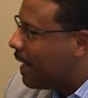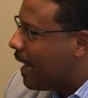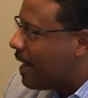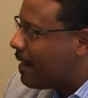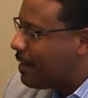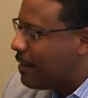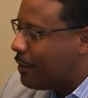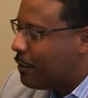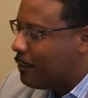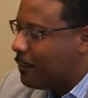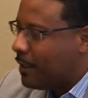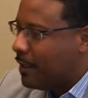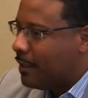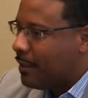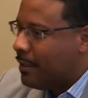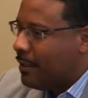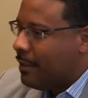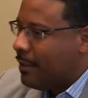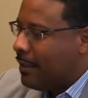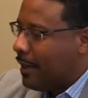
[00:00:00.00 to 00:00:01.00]
I know
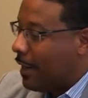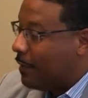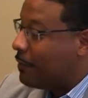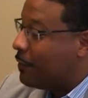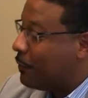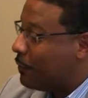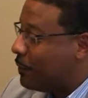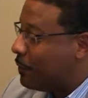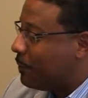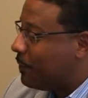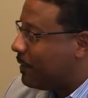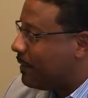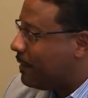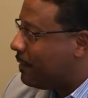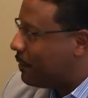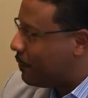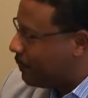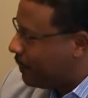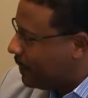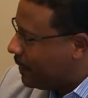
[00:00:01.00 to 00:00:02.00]
what I told you what
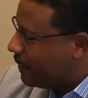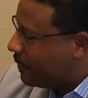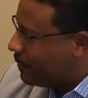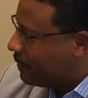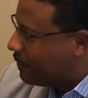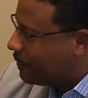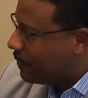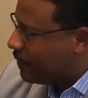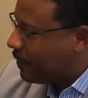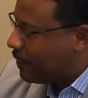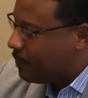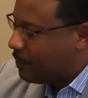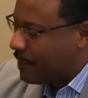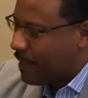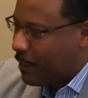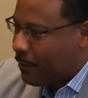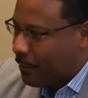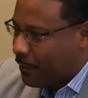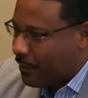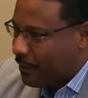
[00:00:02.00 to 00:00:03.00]
these three issues are, mm-hmm. but
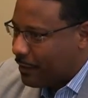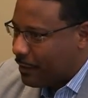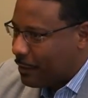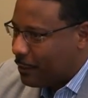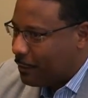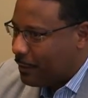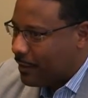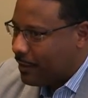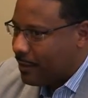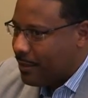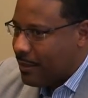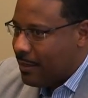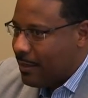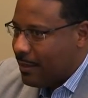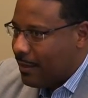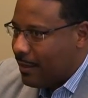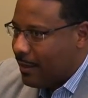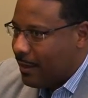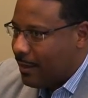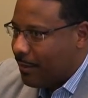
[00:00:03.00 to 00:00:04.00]
I want to know what
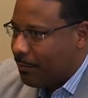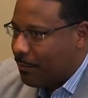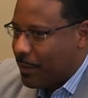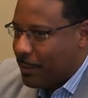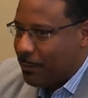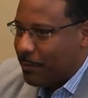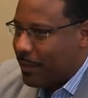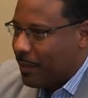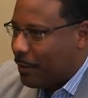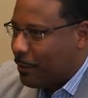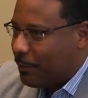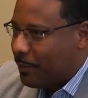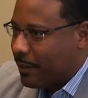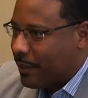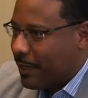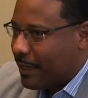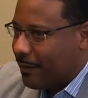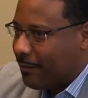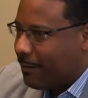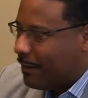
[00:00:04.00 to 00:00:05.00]
uh, people at Open
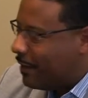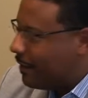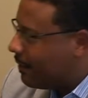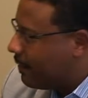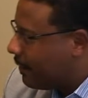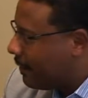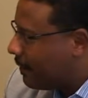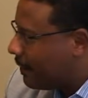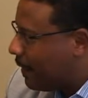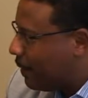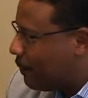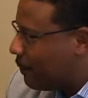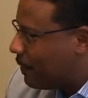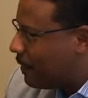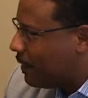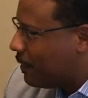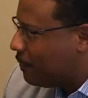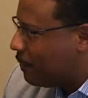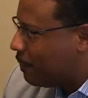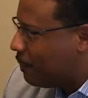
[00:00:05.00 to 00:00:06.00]
Cafe think. I want
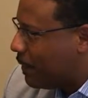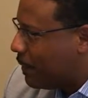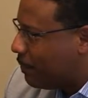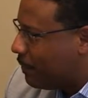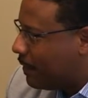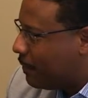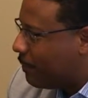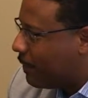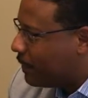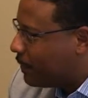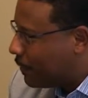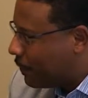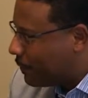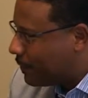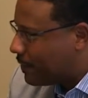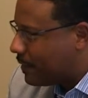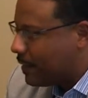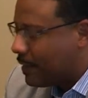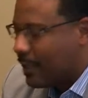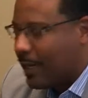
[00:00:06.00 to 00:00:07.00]
to know what sure. people in my
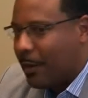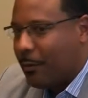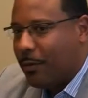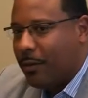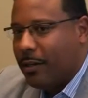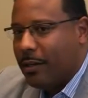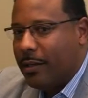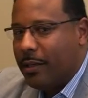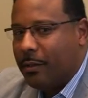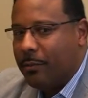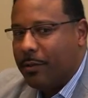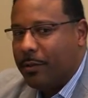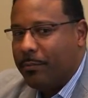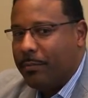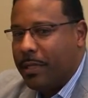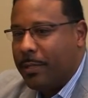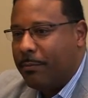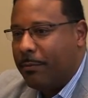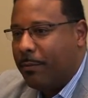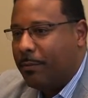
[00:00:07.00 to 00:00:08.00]
church think. I want to know what
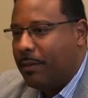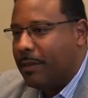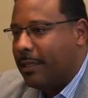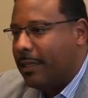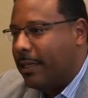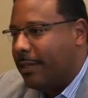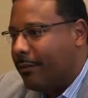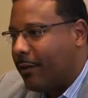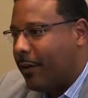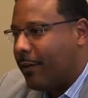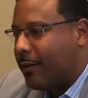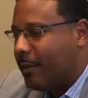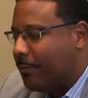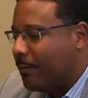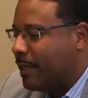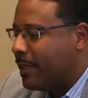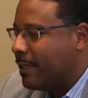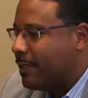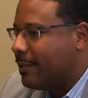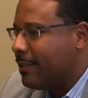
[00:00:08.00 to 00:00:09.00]
people believe are the
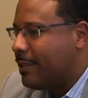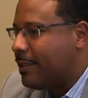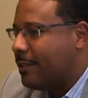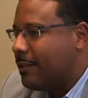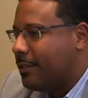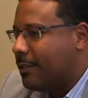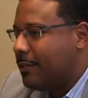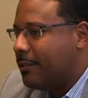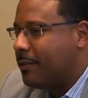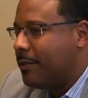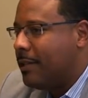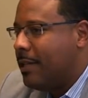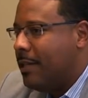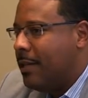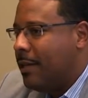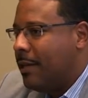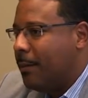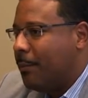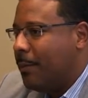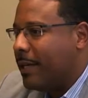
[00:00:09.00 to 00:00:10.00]
biggest issues
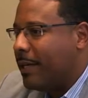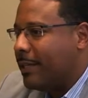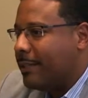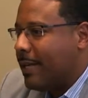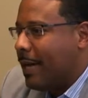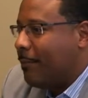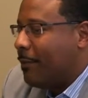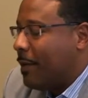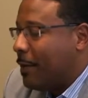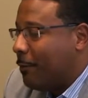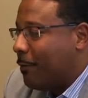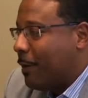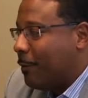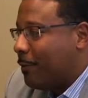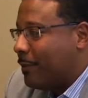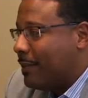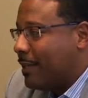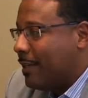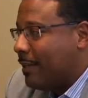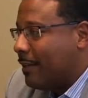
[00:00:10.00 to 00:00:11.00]
because I'm their
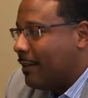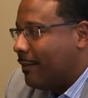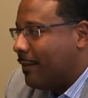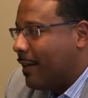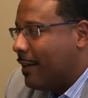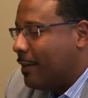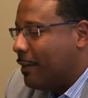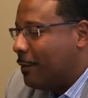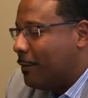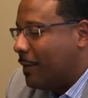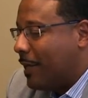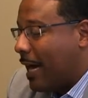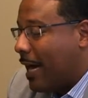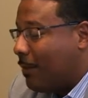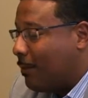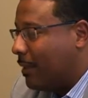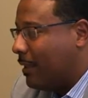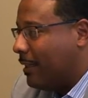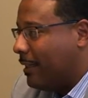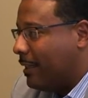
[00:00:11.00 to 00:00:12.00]
representative. I know what I
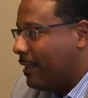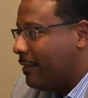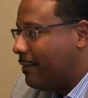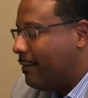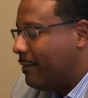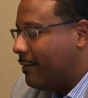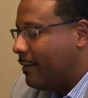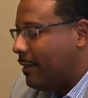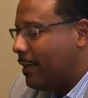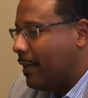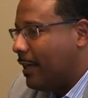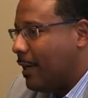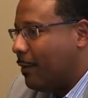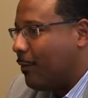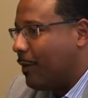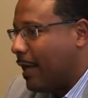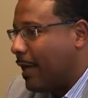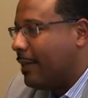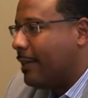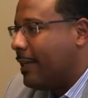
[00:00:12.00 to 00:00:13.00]
believe uh, and
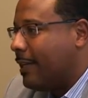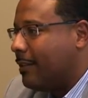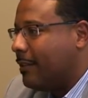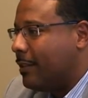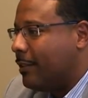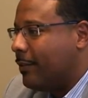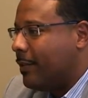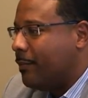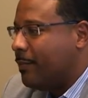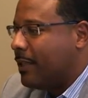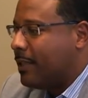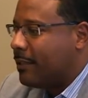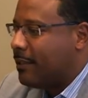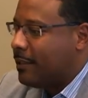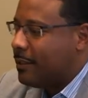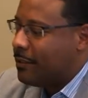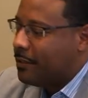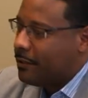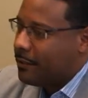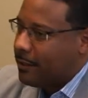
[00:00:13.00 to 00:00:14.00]
what I think the three biggest
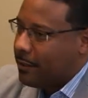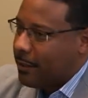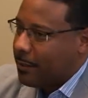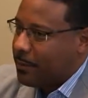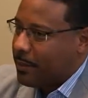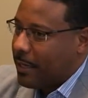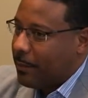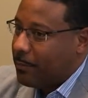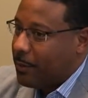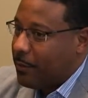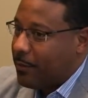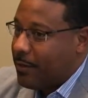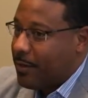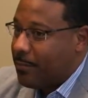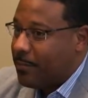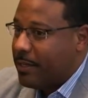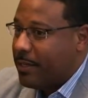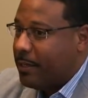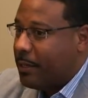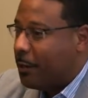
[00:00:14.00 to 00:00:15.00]
issues are, but I'm going to
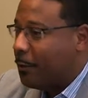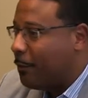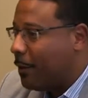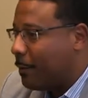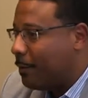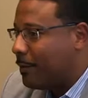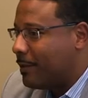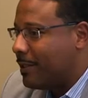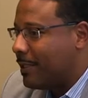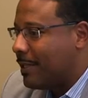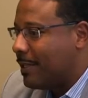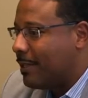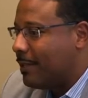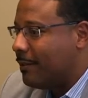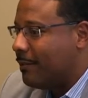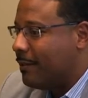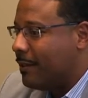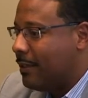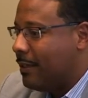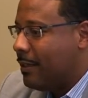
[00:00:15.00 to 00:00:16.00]
be your
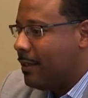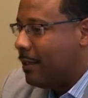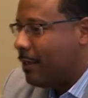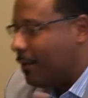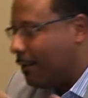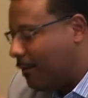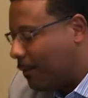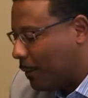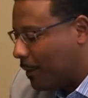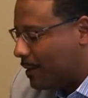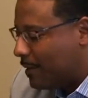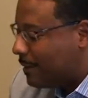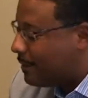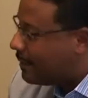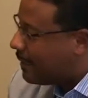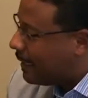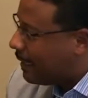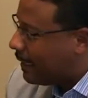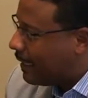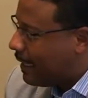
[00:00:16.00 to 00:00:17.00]
representative, your voice in
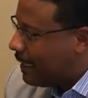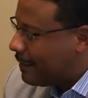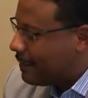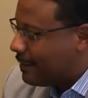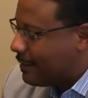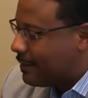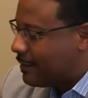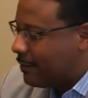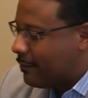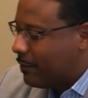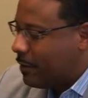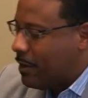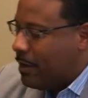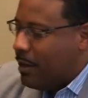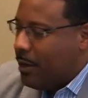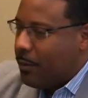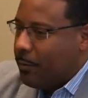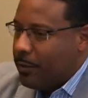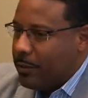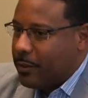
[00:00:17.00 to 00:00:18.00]
Tallahassee. So
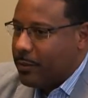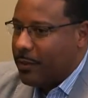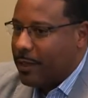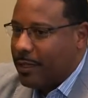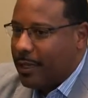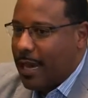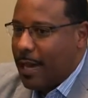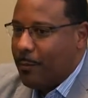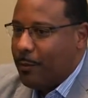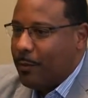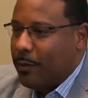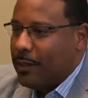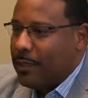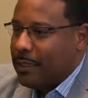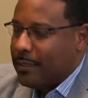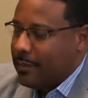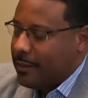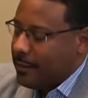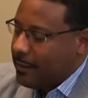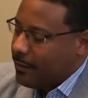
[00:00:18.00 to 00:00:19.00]
we're doing a lot more
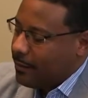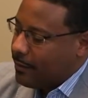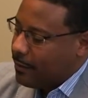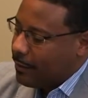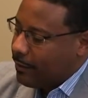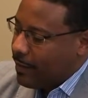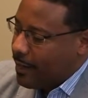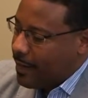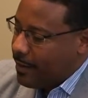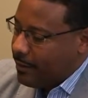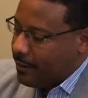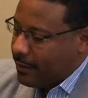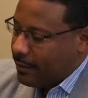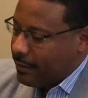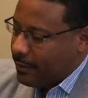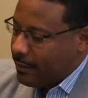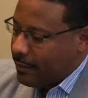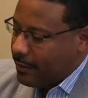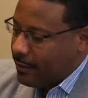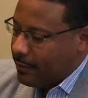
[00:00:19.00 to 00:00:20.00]
listening on the ground,
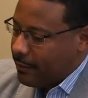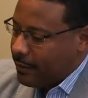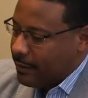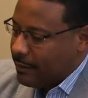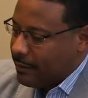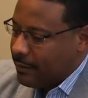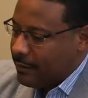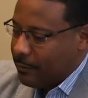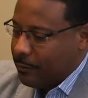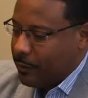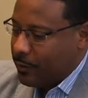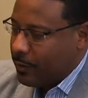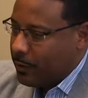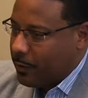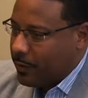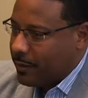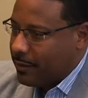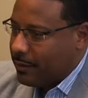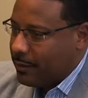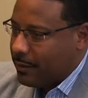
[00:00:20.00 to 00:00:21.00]
and you know this. We're
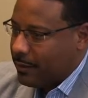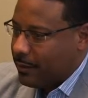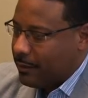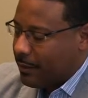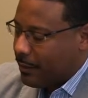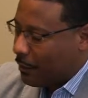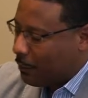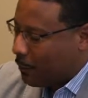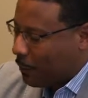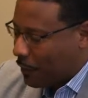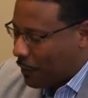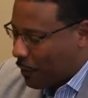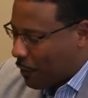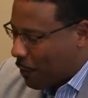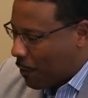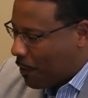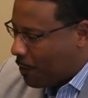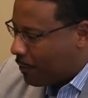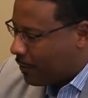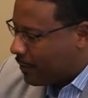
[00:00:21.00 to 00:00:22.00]
going to we're going to work
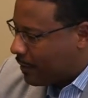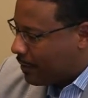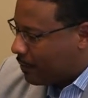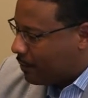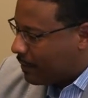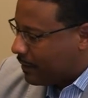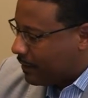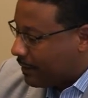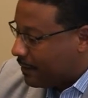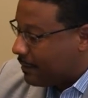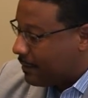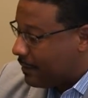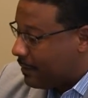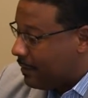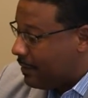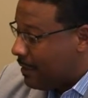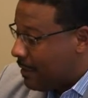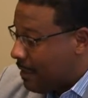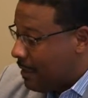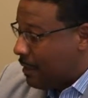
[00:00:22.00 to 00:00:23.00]
hard. We're going to be
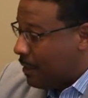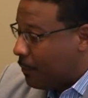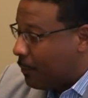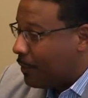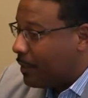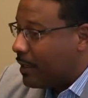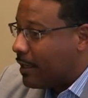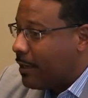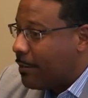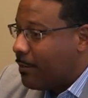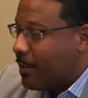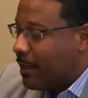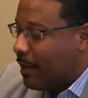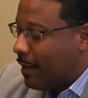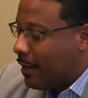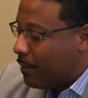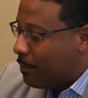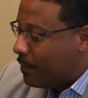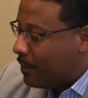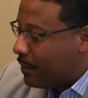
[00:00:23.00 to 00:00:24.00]
listening. We're going to be
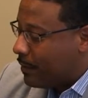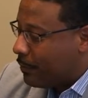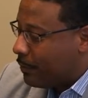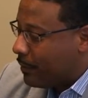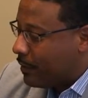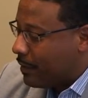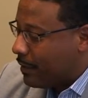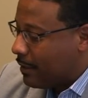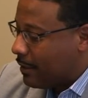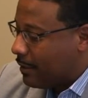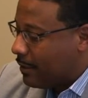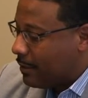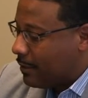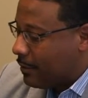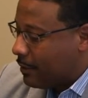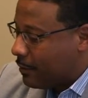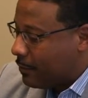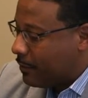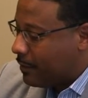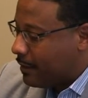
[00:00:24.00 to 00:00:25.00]
humble, and we're going to
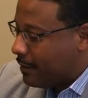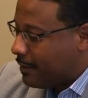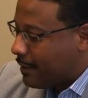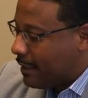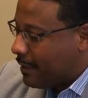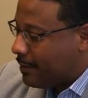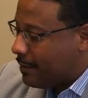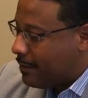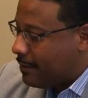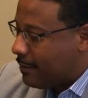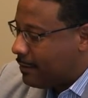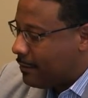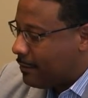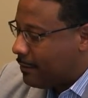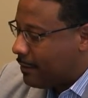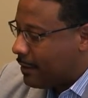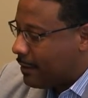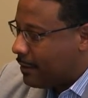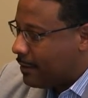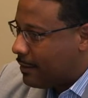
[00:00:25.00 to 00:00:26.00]
do what it takes
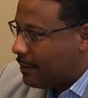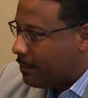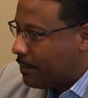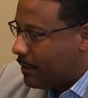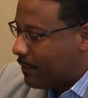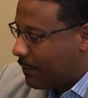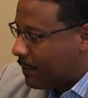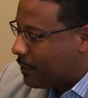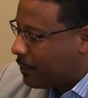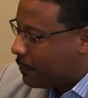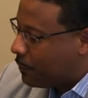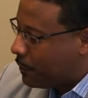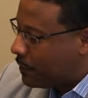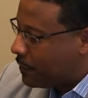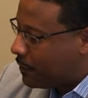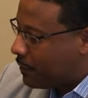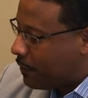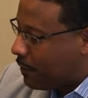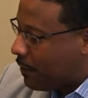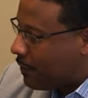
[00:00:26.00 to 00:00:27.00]
to uh, to be
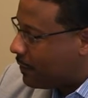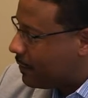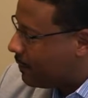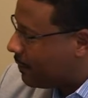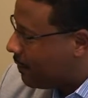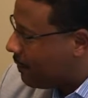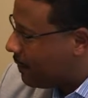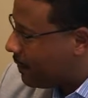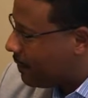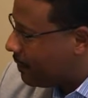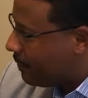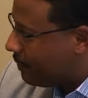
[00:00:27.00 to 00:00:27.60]
victorious on August 30th.